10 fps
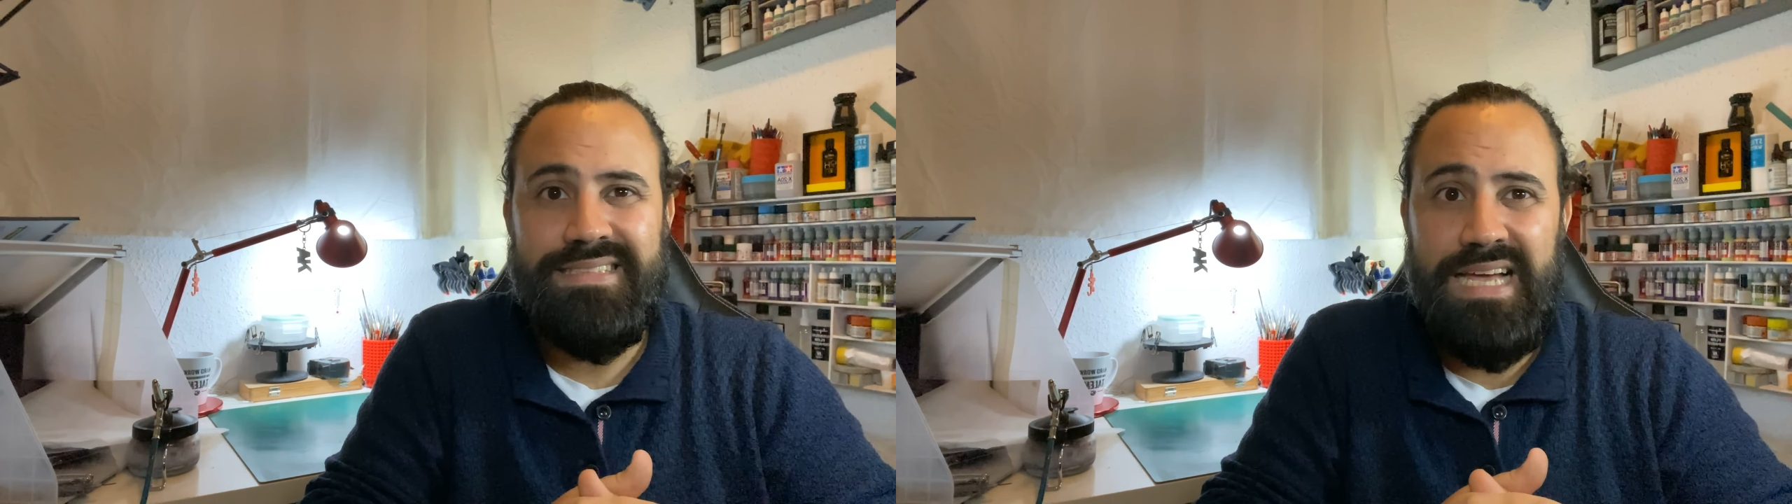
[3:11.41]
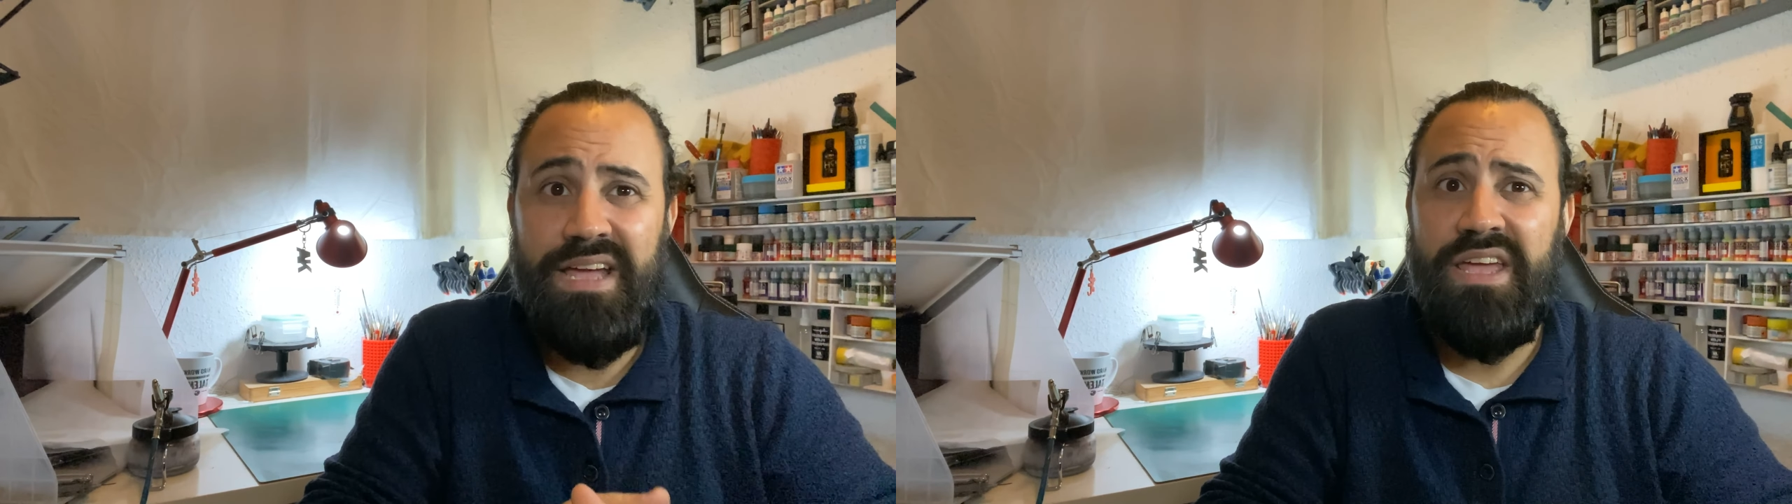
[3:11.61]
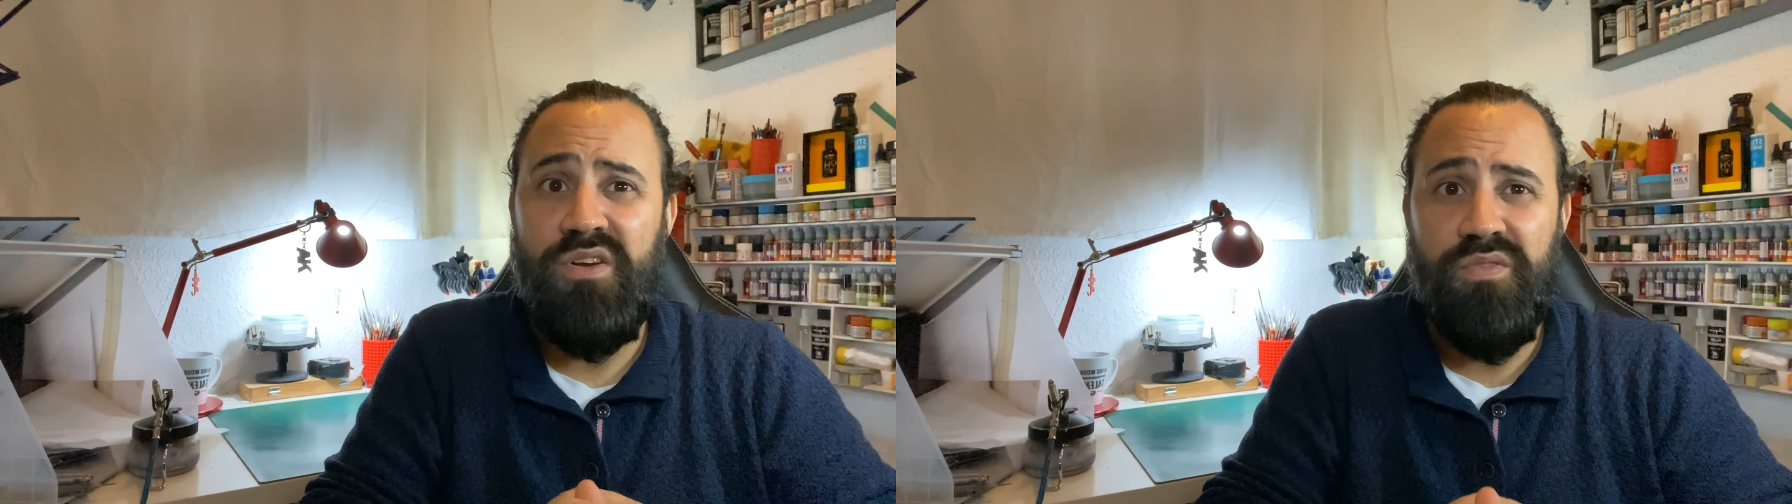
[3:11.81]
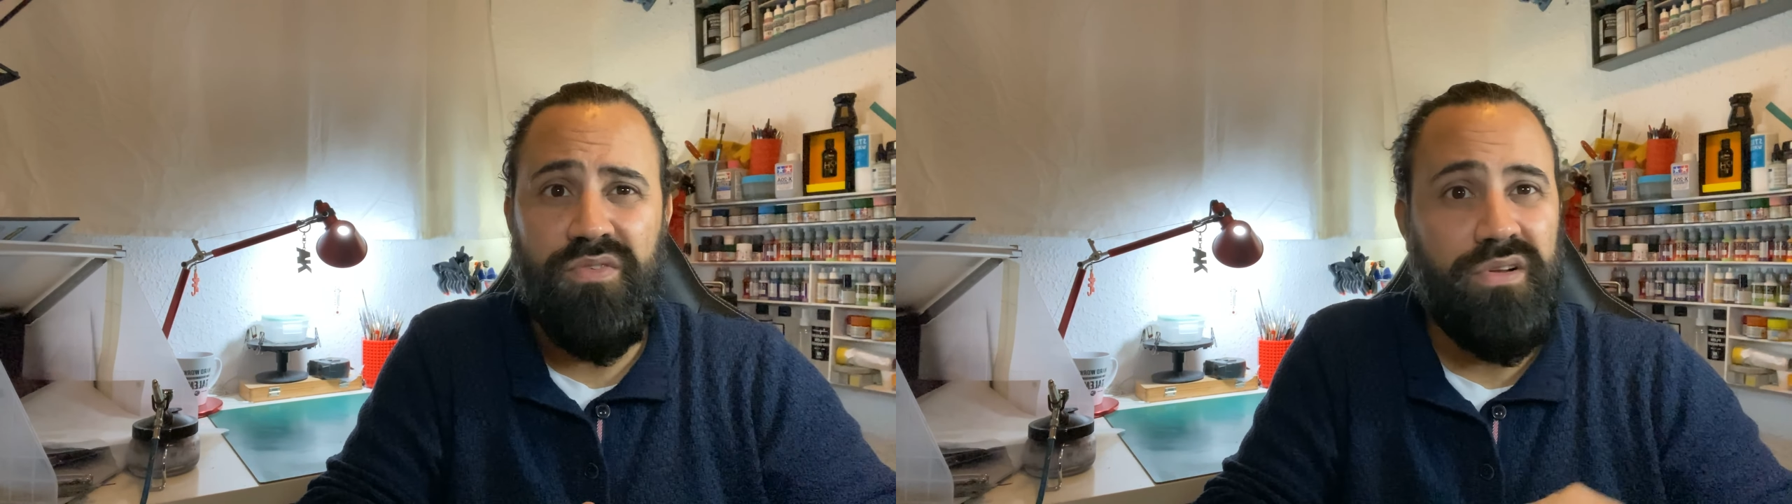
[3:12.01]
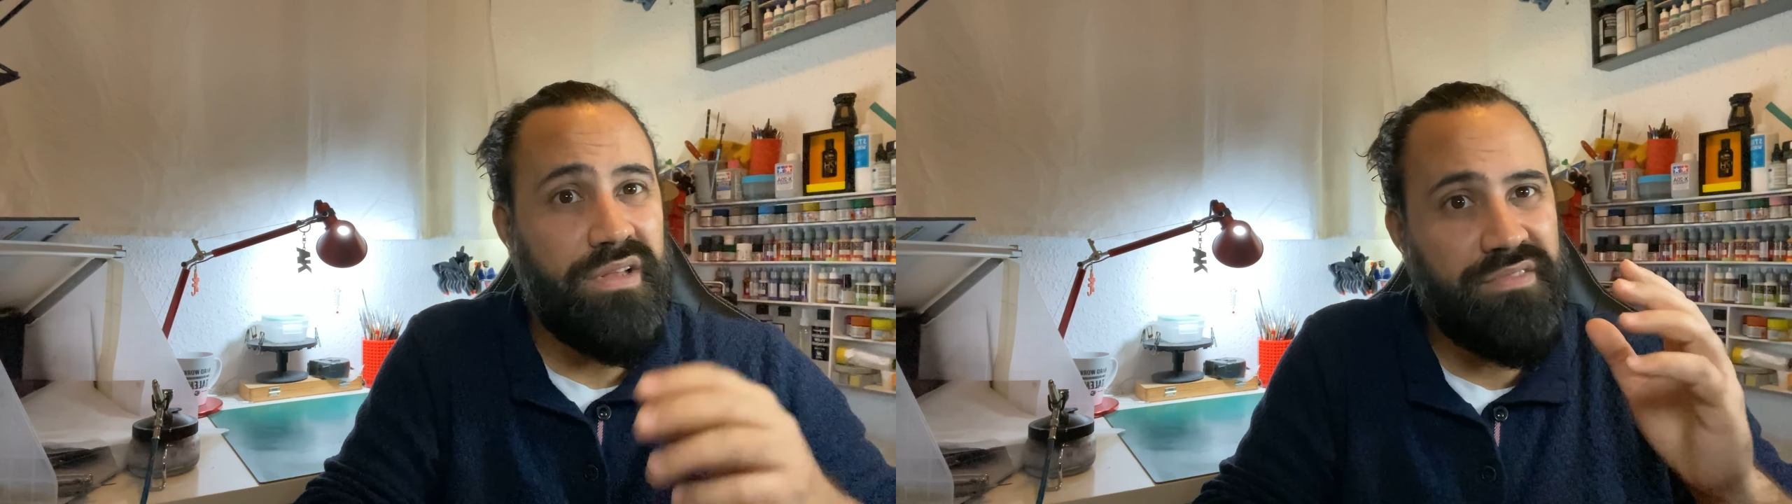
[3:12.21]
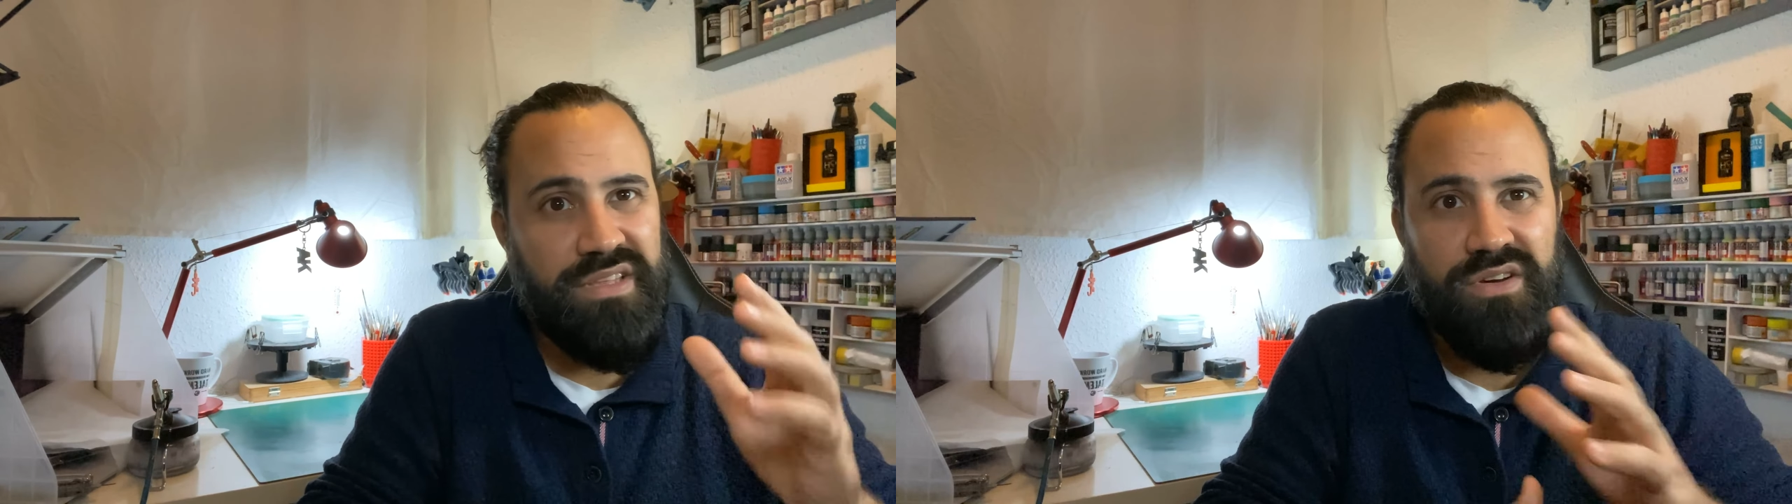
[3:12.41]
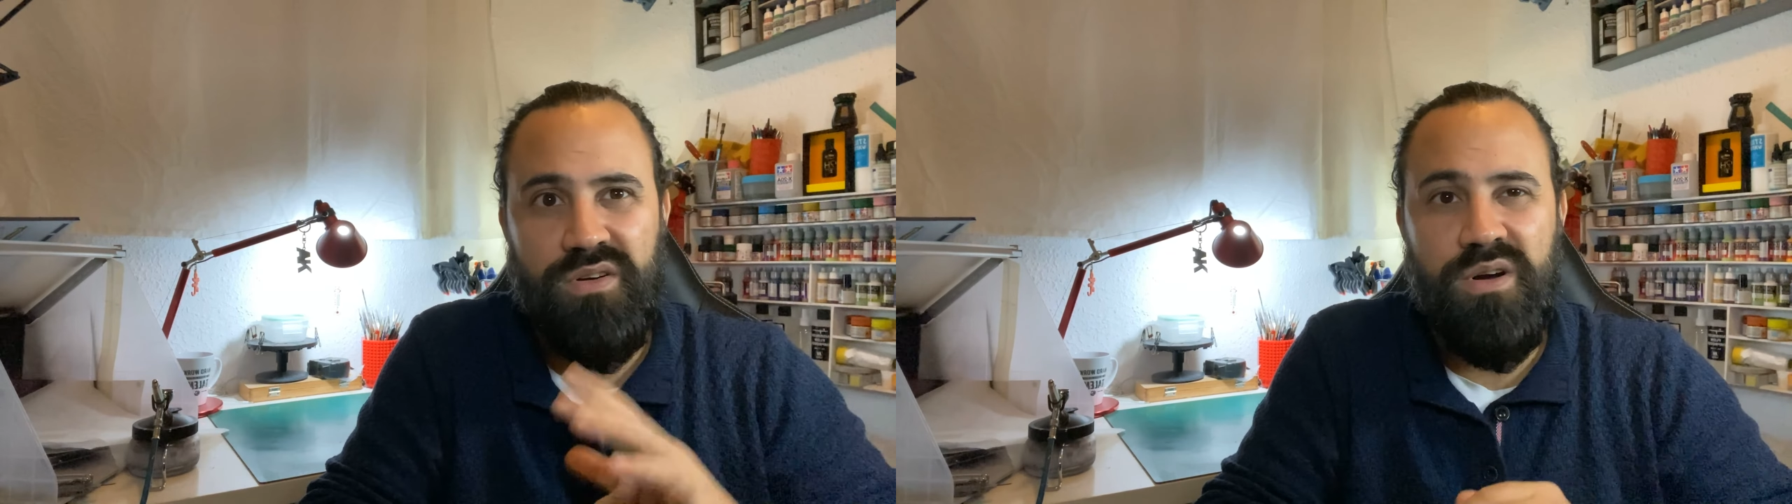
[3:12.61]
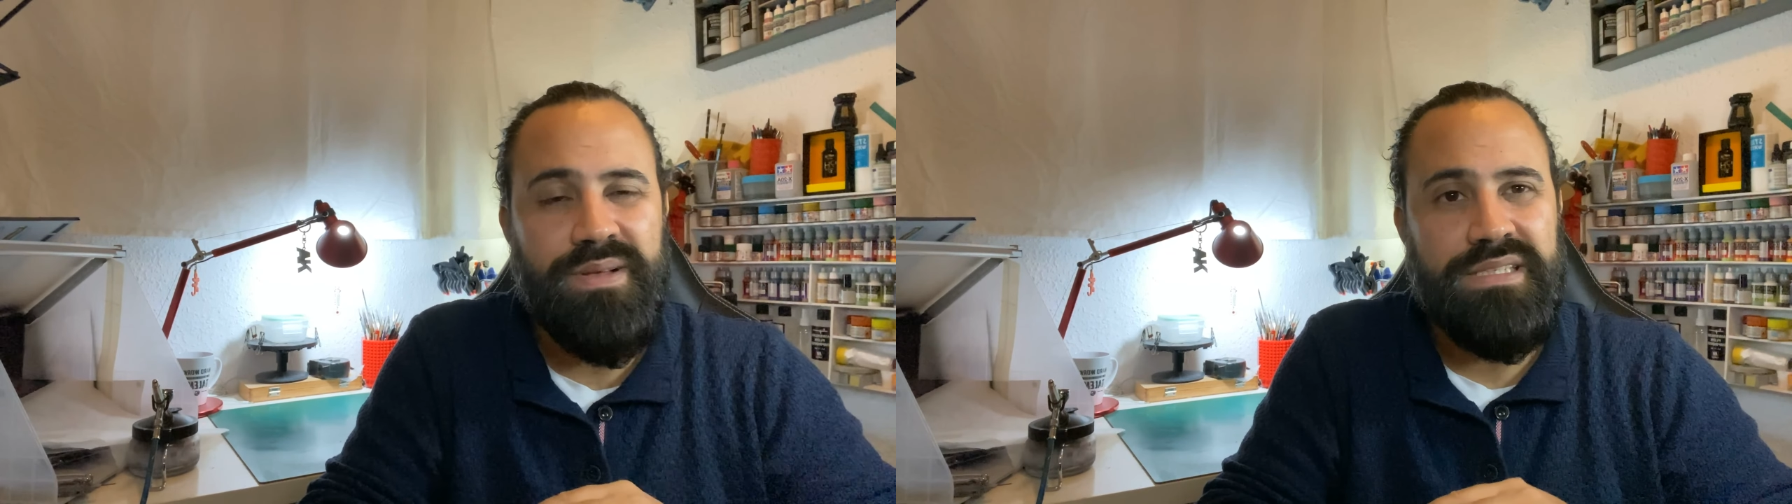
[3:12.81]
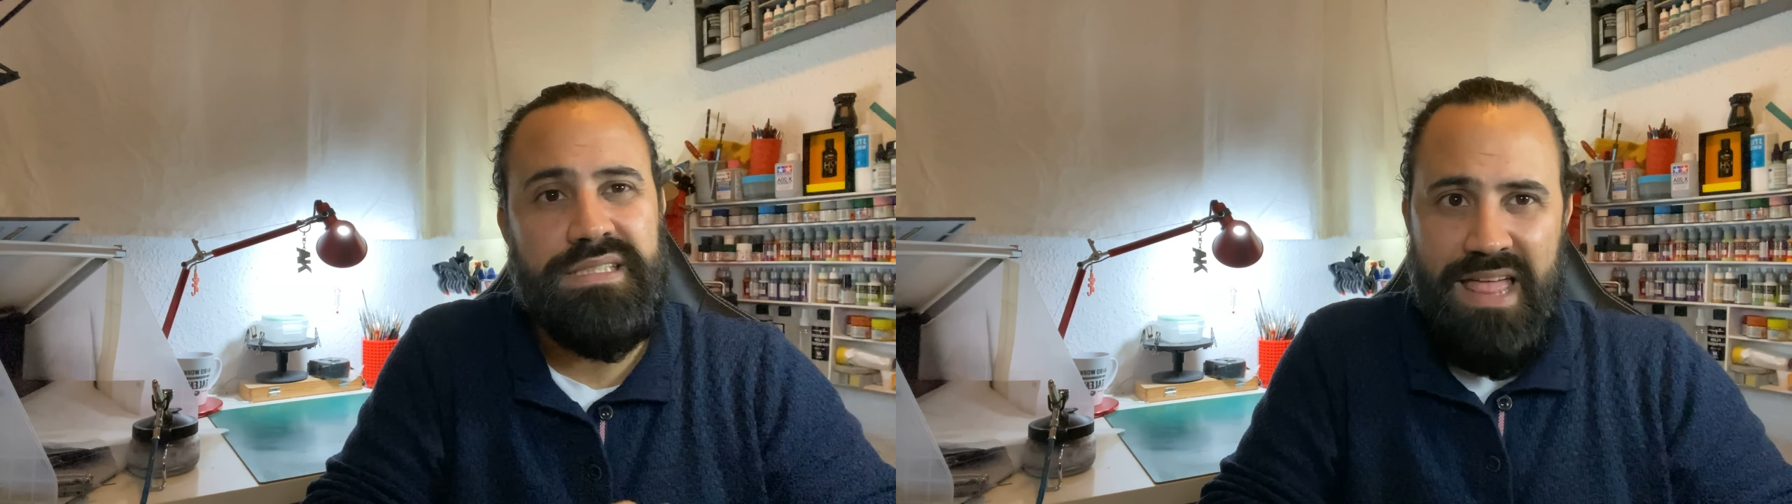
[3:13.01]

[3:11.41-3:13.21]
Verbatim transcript: Thank you for leaving your comments,